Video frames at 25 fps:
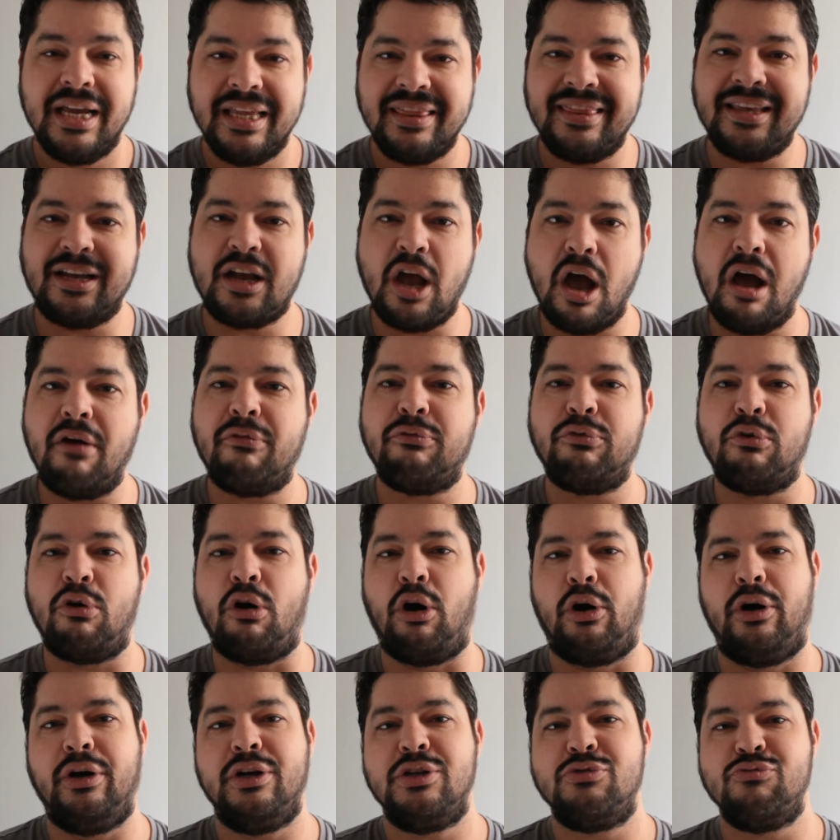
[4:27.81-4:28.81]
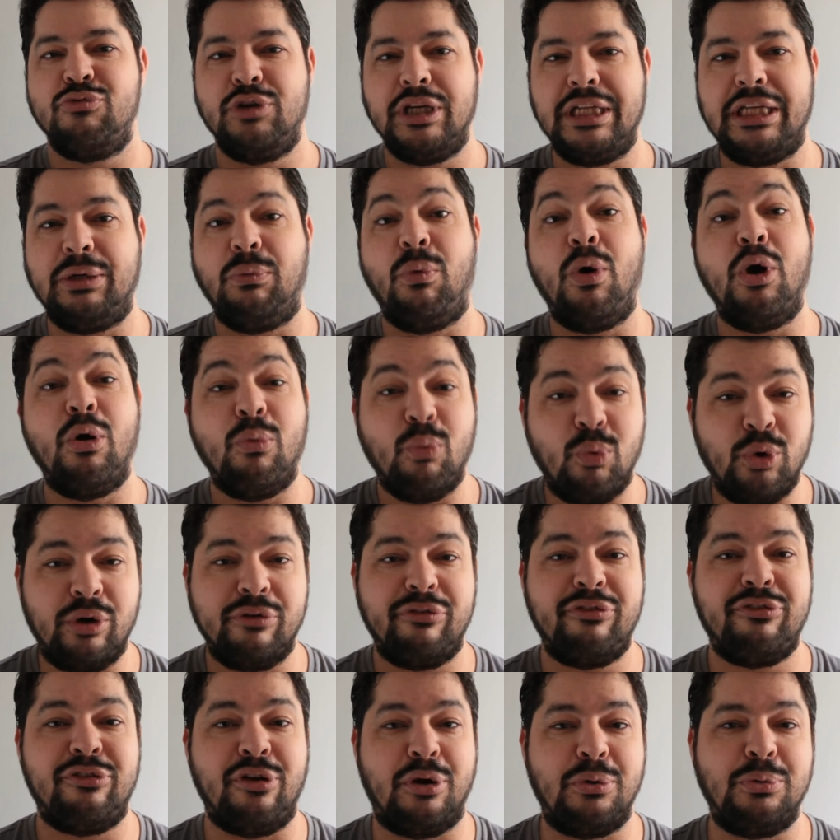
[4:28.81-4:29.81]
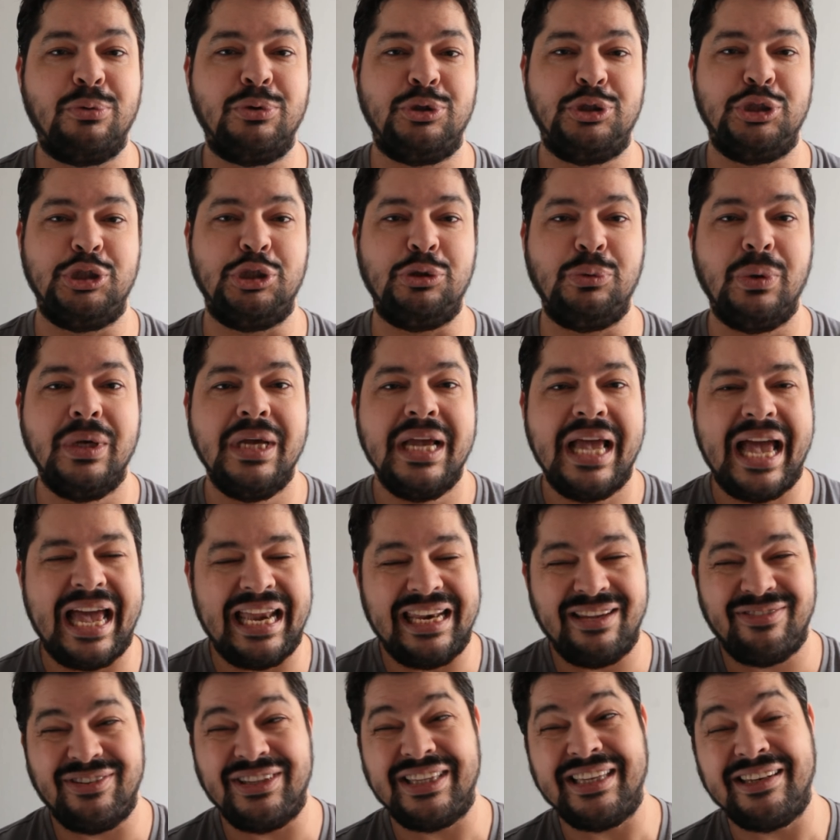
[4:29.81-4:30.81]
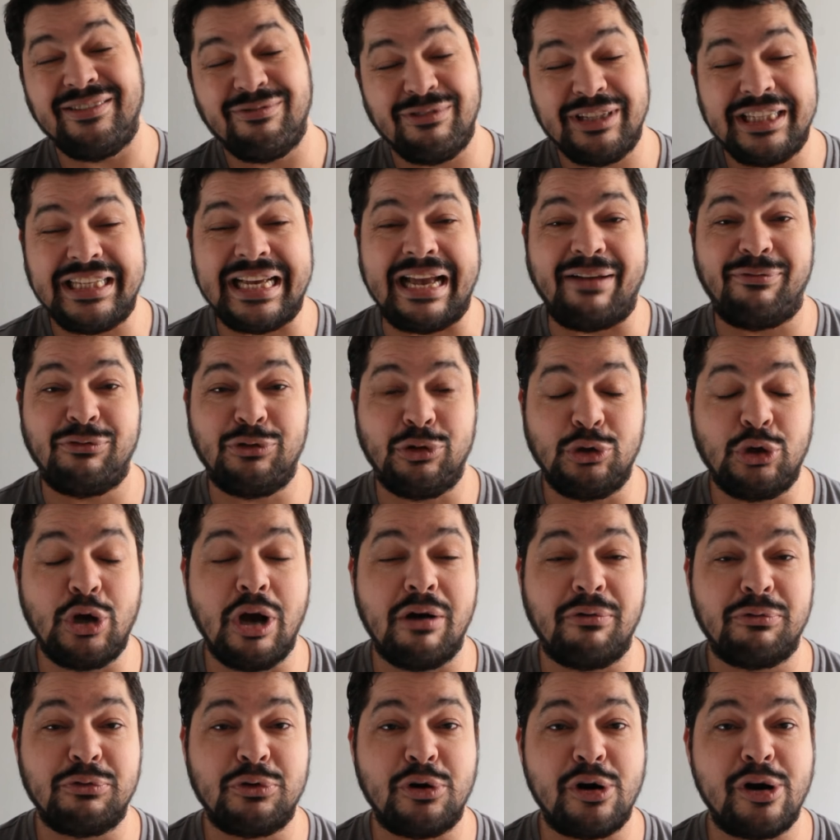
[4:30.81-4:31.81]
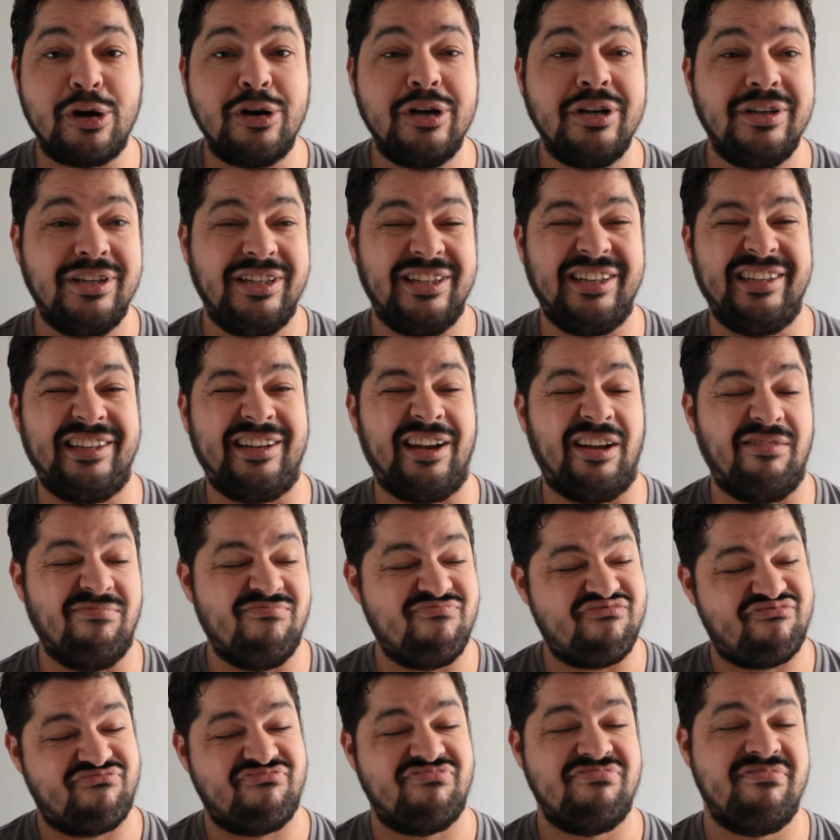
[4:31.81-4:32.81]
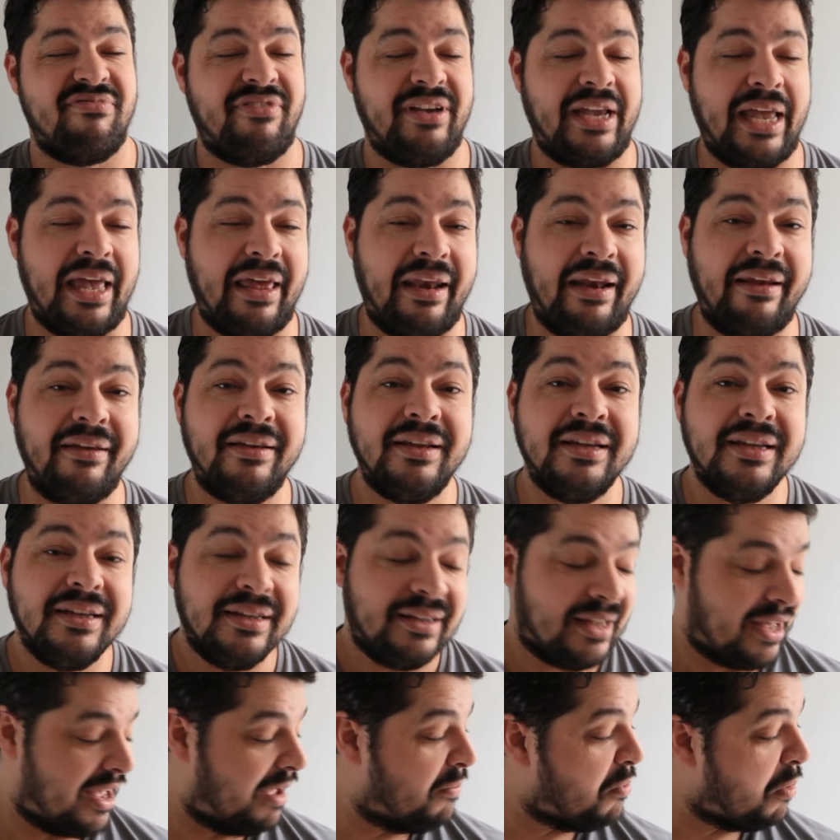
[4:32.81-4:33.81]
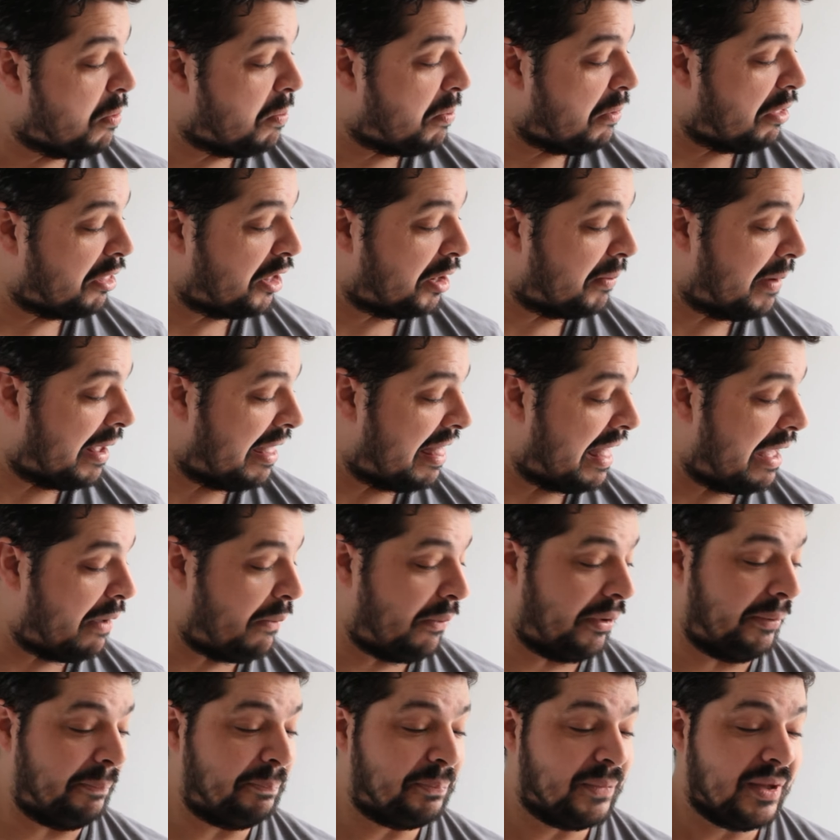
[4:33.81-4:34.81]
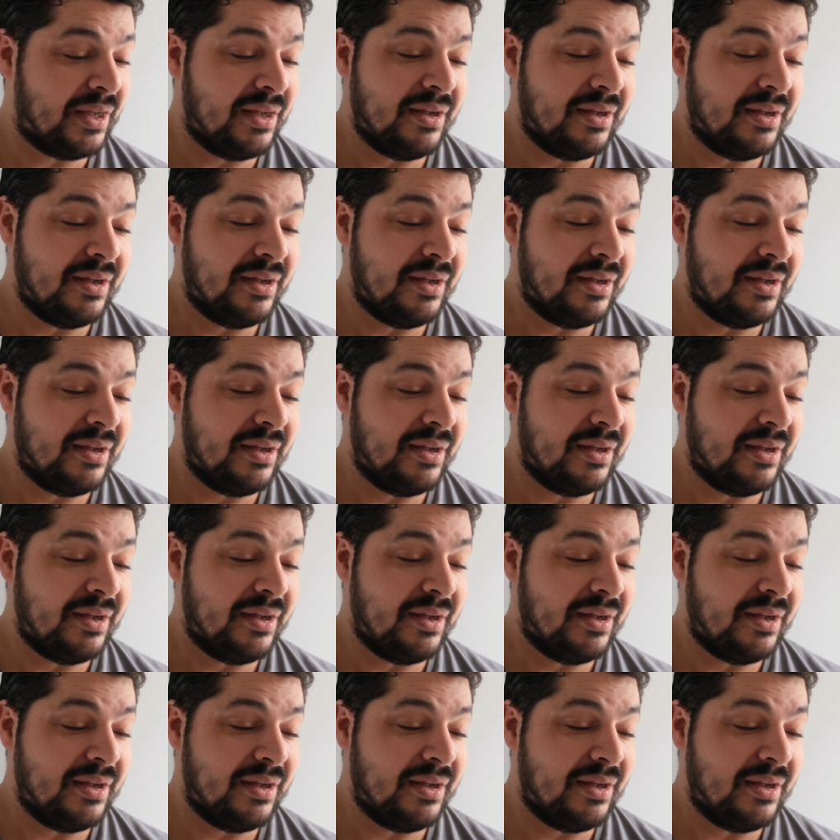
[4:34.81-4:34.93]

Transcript: The cover art is really what would have sold you. And if it didn't really have good cover art, you'd have gone, forget it. I'm not bothered about that one.